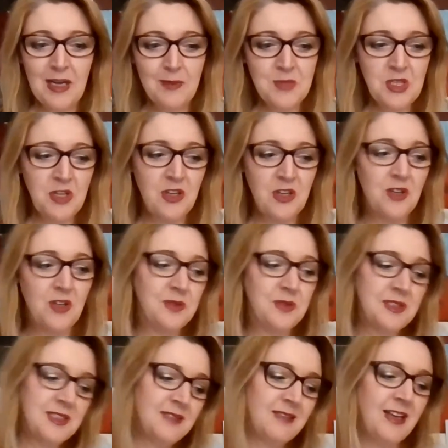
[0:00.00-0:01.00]
to her who
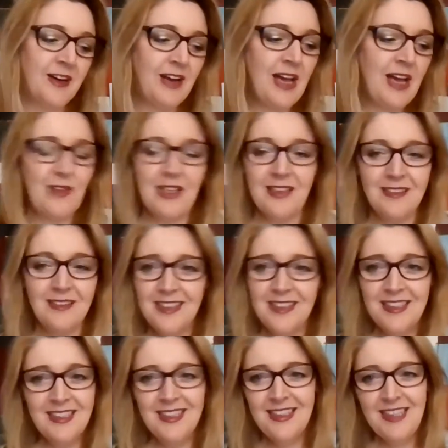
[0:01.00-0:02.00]
was, you know, having
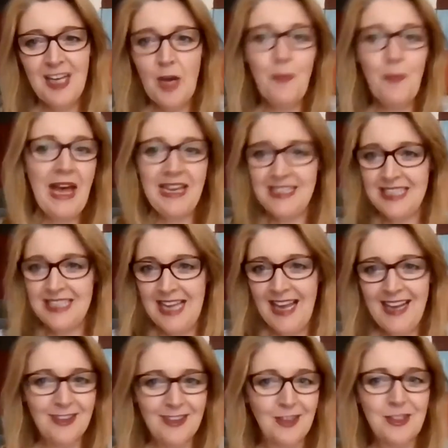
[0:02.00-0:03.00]
a bad
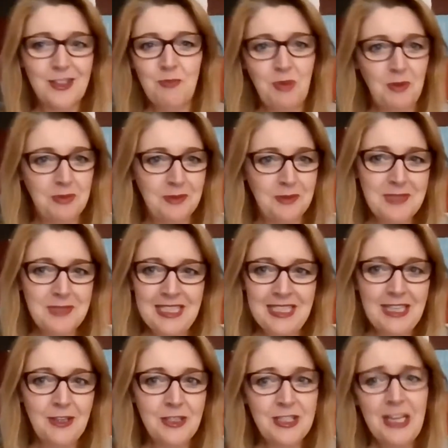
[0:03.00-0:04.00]
day and lots of problems, and he
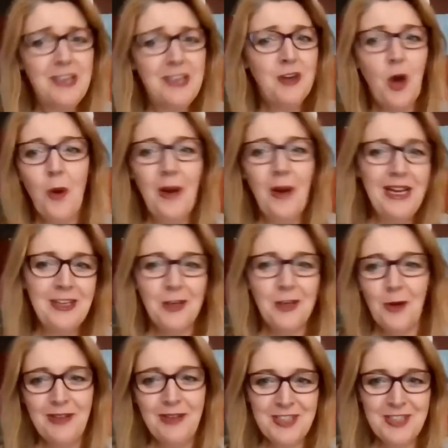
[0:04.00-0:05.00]
goes, I know,
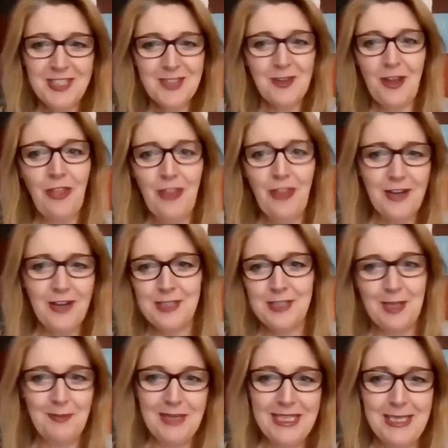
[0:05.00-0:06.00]
I've just got to think of
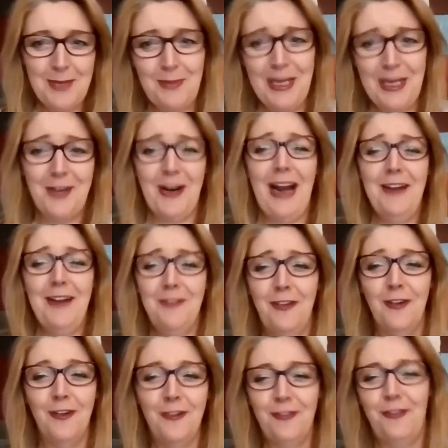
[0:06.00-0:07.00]
something to be
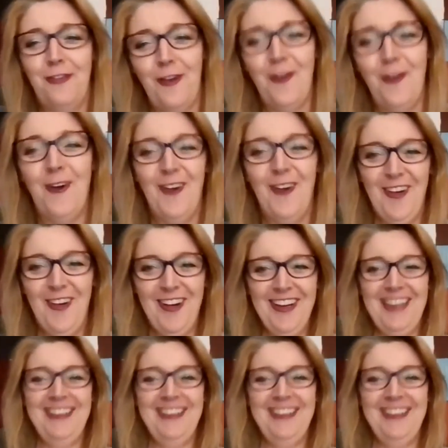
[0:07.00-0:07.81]
grateful for.